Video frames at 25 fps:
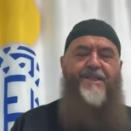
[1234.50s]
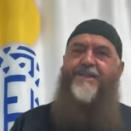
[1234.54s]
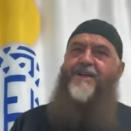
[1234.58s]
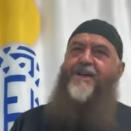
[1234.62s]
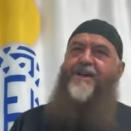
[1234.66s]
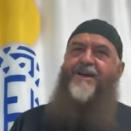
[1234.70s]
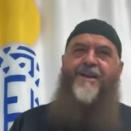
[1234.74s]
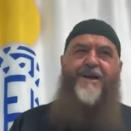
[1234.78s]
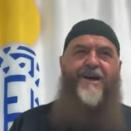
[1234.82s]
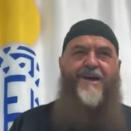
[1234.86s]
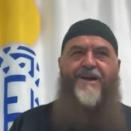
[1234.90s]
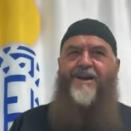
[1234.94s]
And
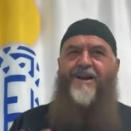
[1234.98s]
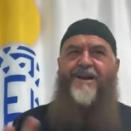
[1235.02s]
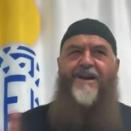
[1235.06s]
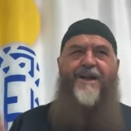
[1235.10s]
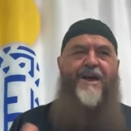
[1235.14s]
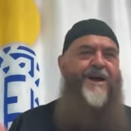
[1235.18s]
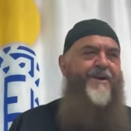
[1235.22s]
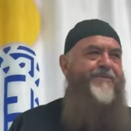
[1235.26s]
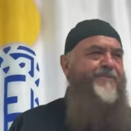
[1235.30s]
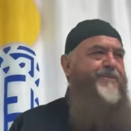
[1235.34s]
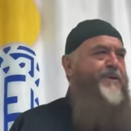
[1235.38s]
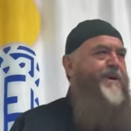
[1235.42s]
then, like
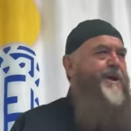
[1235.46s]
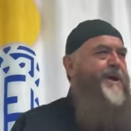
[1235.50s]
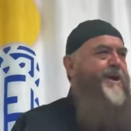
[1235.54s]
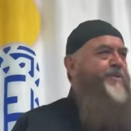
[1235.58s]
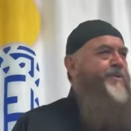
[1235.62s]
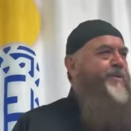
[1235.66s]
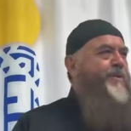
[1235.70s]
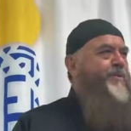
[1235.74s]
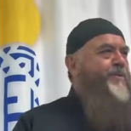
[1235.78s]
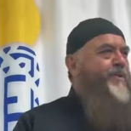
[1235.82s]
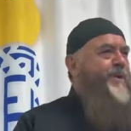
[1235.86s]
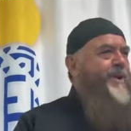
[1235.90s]
in half an
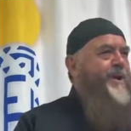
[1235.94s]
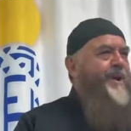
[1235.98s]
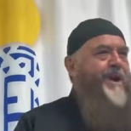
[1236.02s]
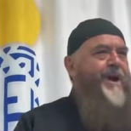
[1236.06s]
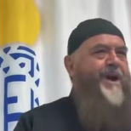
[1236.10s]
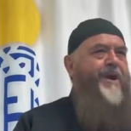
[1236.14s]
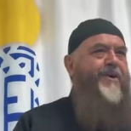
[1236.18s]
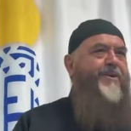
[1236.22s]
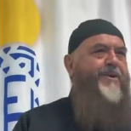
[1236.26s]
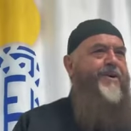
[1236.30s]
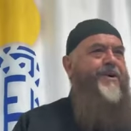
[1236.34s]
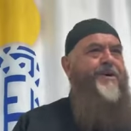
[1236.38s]
hour, one
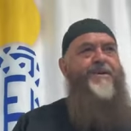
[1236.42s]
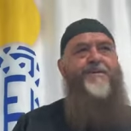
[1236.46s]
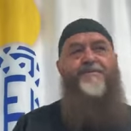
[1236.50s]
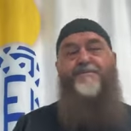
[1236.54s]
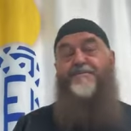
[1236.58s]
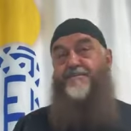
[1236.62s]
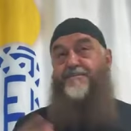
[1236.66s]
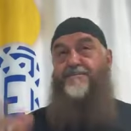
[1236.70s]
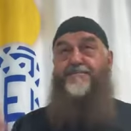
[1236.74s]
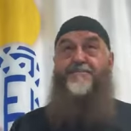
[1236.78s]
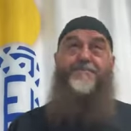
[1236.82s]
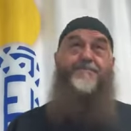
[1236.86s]
hour,
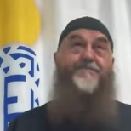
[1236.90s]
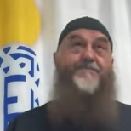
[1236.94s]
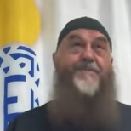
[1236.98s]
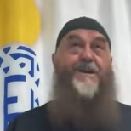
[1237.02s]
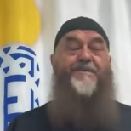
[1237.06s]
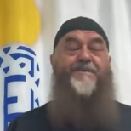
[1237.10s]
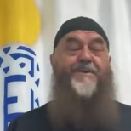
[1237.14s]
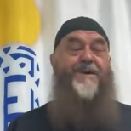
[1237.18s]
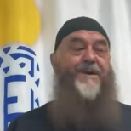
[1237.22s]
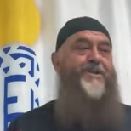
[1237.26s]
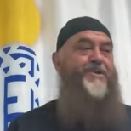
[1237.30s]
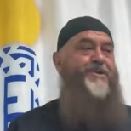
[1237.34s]

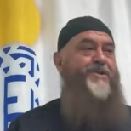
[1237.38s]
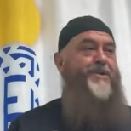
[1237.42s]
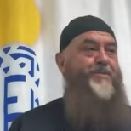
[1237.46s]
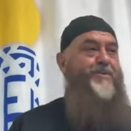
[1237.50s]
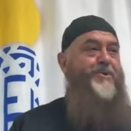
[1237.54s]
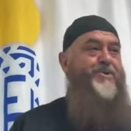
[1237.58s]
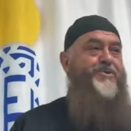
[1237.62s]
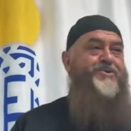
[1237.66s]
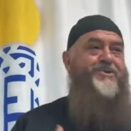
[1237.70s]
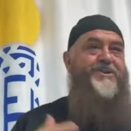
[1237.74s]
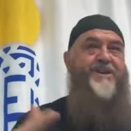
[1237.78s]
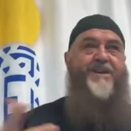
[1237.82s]
maybe at the
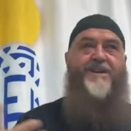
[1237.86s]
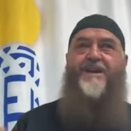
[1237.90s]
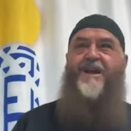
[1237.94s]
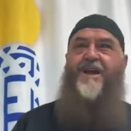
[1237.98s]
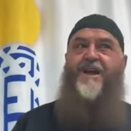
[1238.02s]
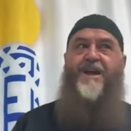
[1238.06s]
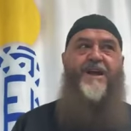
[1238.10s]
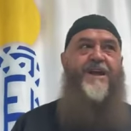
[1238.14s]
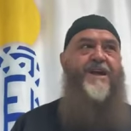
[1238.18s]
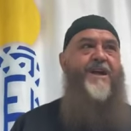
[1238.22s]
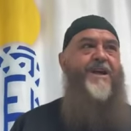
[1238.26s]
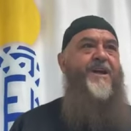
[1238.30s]
most a
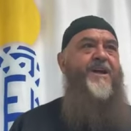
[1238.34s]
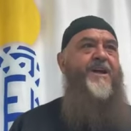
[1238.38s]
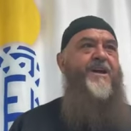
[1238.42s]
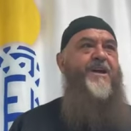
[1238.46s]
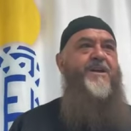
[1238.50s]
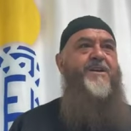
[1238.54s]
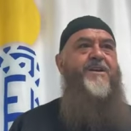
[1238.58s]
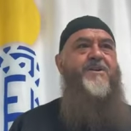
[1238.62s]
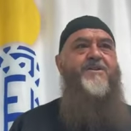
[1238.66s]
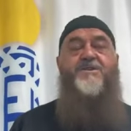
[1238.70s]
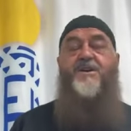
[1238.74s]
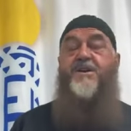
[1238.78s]
day,
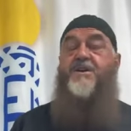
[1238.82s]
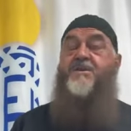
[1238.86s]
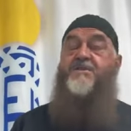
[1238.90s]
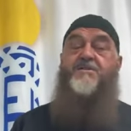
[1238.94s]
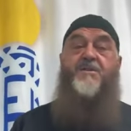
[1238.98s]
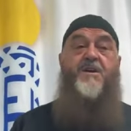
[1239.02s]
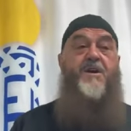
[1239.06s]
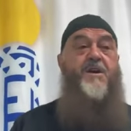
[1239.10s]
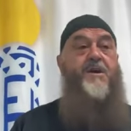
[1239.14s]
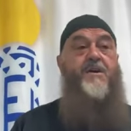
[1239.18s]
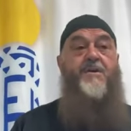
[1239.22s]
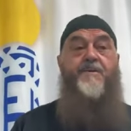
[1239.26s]
you say,
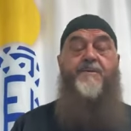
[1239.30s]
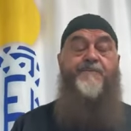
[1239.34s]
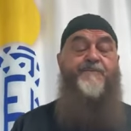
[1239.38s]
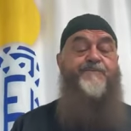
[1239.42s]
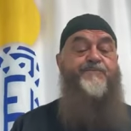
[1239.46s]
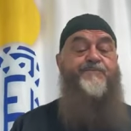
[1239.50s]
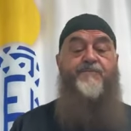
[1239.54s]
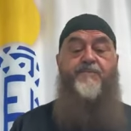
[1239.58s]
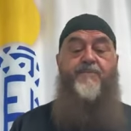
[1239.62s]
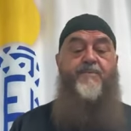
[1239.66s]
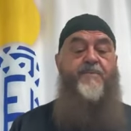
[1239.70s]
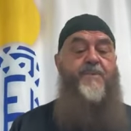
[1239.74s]
Sheikh,
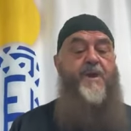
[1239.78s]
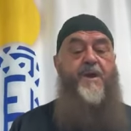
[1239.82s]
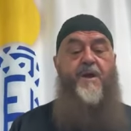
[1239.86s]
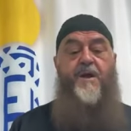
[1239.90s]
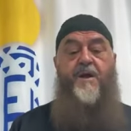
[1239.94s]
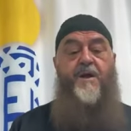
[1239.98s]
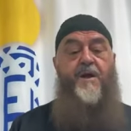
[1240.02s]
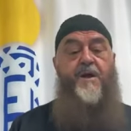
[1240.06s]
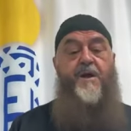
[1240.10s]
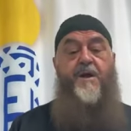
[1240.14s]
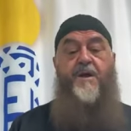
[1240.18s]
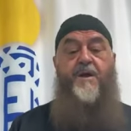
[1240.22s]

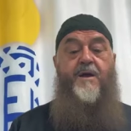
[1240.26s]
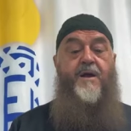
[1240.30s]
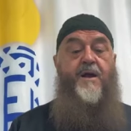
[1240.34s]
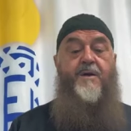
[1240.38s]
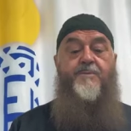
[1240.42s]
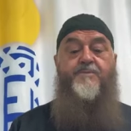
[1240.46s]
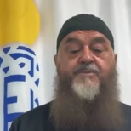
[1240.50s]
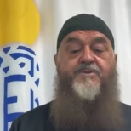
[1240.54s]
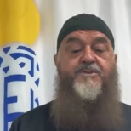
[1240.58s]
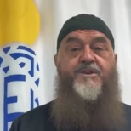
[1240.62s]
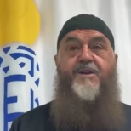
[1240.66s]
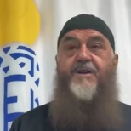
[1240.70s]

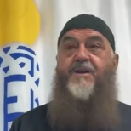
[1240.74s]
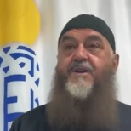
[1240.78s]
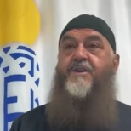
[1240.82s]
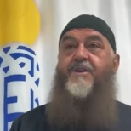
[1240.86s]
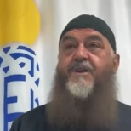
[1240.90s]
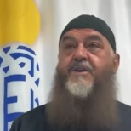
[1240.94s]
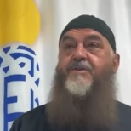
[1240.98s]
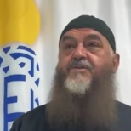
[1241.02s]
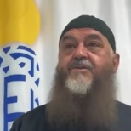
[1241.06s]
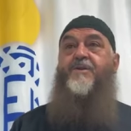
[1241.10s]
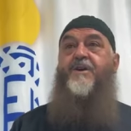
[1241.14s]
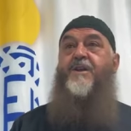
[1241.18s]
I'm still
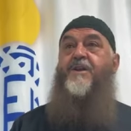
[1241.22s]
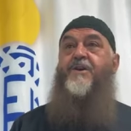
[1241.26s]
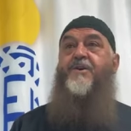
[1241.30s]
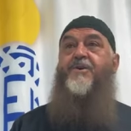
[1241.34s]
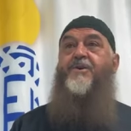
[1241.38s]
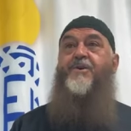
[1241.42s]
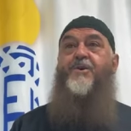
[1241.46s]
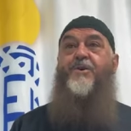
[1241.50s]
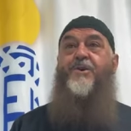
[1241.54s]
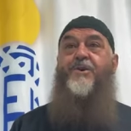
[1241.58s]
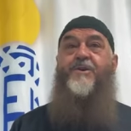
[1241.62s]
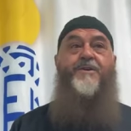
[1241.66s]
not
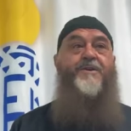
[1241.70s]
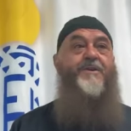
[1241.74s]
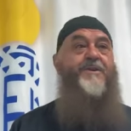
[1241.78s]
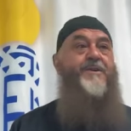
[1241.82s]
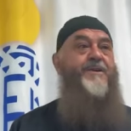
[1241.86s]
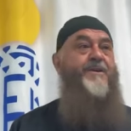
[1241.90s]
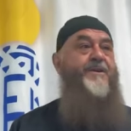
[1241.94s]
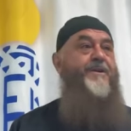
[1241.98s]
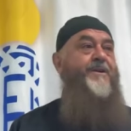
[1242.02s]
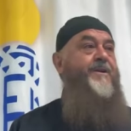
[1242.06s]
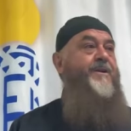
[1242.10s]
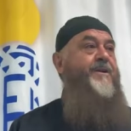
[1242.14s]
feeling good.
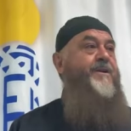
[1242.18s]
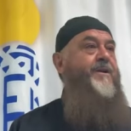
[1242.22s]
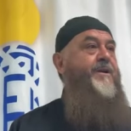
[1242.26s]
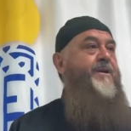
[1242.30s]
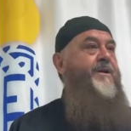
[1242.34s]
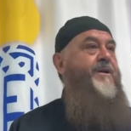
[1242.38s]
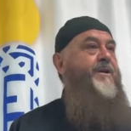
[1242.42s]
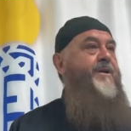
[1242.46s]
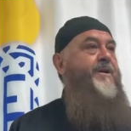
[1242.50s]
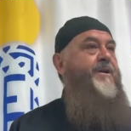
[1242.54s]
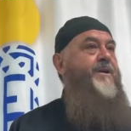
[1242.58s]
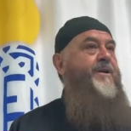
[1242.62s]

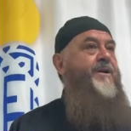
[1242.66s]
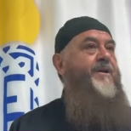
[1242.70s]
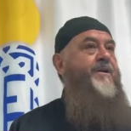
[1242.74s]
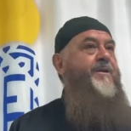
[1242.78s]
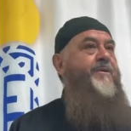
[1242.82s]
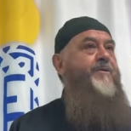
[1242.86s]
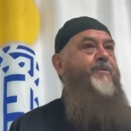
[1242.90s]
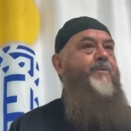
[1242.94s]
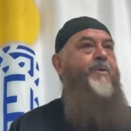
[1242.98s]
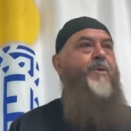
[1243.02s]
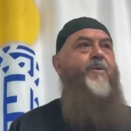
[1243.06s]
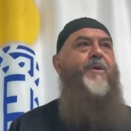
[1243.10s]

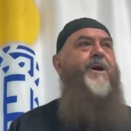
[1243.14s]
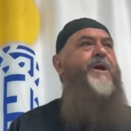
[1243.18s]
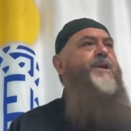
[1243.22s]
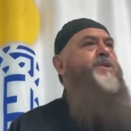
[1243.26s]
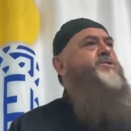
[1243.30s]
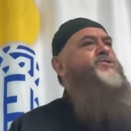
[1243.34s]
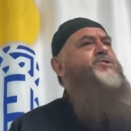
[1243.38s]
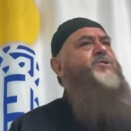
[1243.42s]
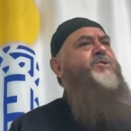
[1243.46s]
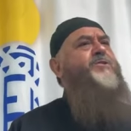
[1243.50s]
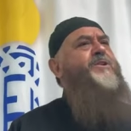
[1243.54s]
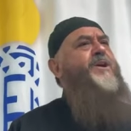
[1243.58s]
Well, why
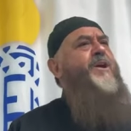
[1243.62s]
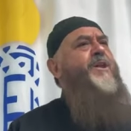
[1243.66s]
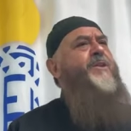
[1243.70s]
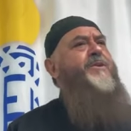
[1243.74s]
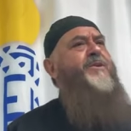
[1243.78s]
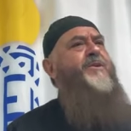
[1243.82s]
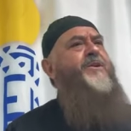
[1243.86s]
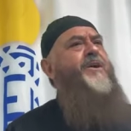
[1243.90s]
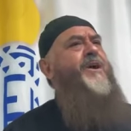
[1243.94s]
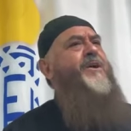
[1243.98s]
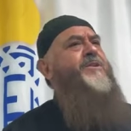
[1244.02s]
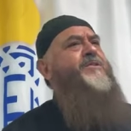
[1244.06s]
don't you
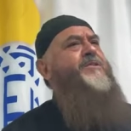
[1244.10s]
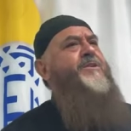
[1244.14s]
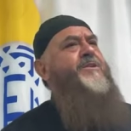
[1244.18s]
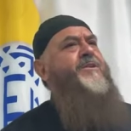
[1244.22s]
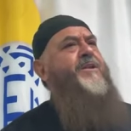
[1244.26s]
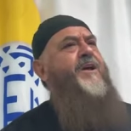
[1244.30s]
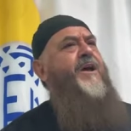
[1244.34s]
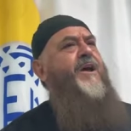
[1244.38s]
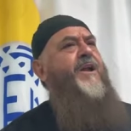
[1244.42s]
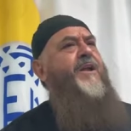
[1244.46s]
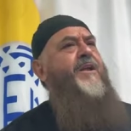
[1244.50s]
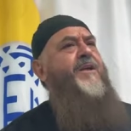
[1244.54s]
tell the
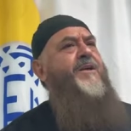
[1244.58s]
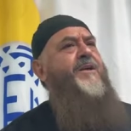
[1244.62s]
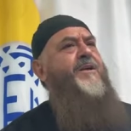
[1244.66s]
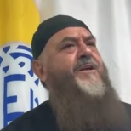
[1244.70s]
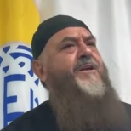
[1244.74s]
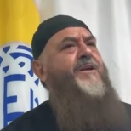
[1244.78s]
doctor that?